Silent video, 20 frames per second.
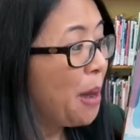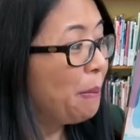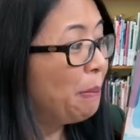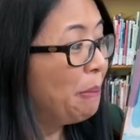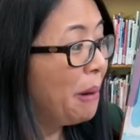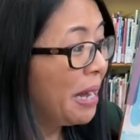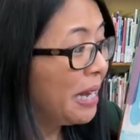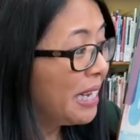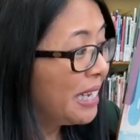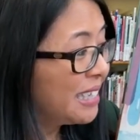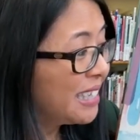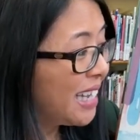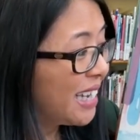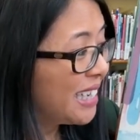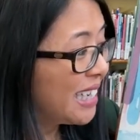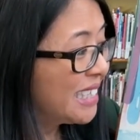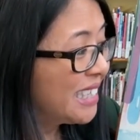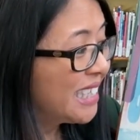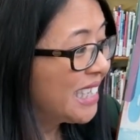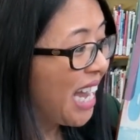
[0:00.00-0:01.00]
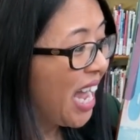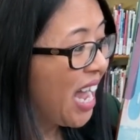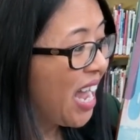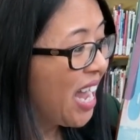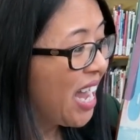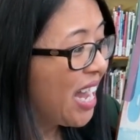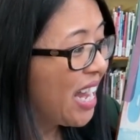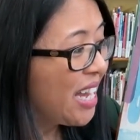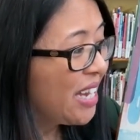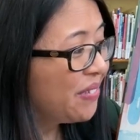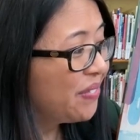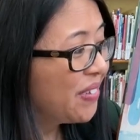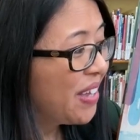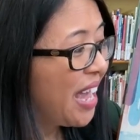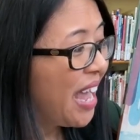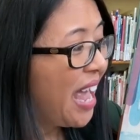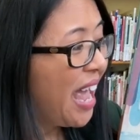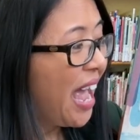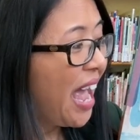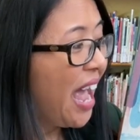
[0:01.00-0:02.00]
buckets at a time,
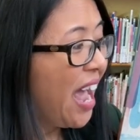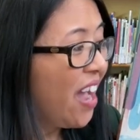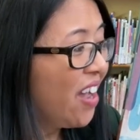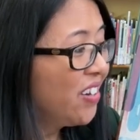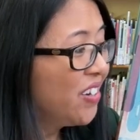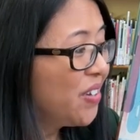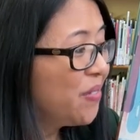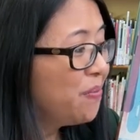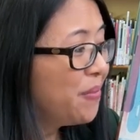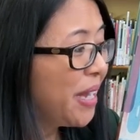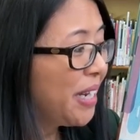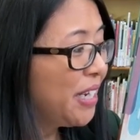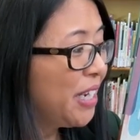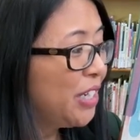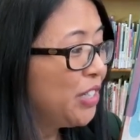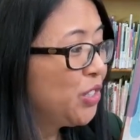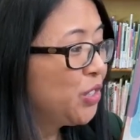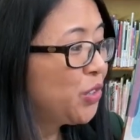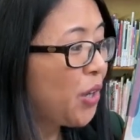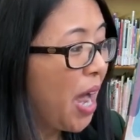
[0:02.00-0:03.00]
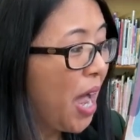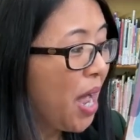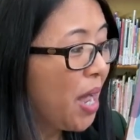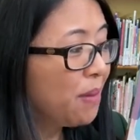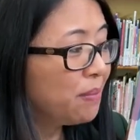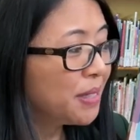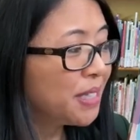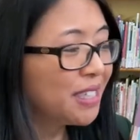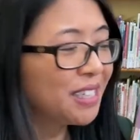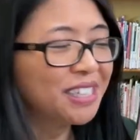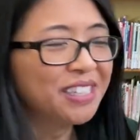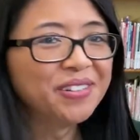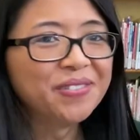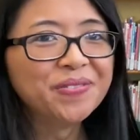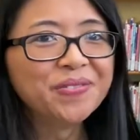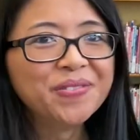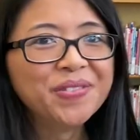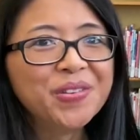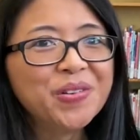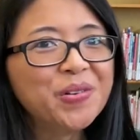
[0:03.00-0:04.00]
out of many drops,
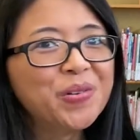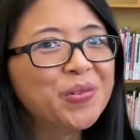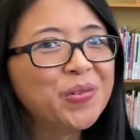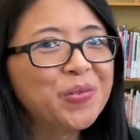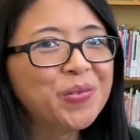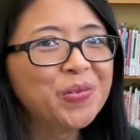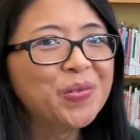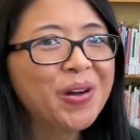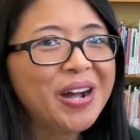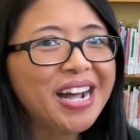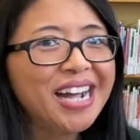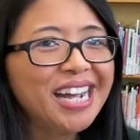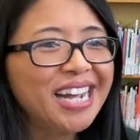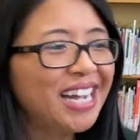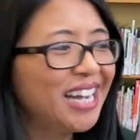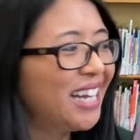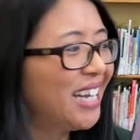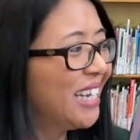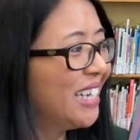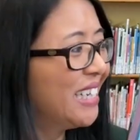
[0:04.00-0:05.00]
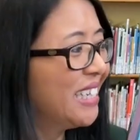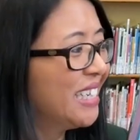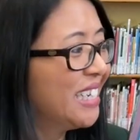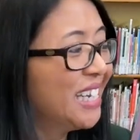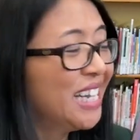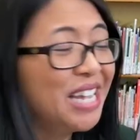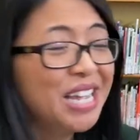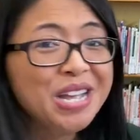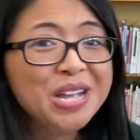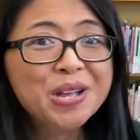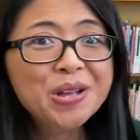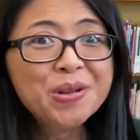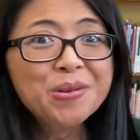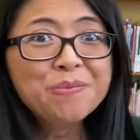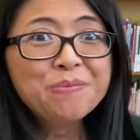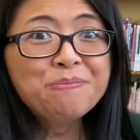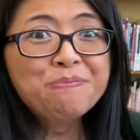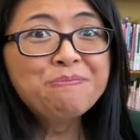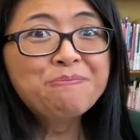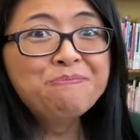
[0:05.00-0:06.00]
one
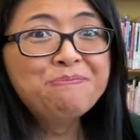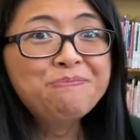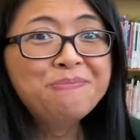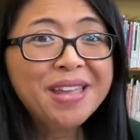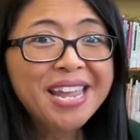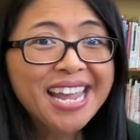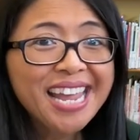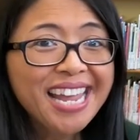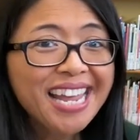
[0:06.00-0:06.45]
big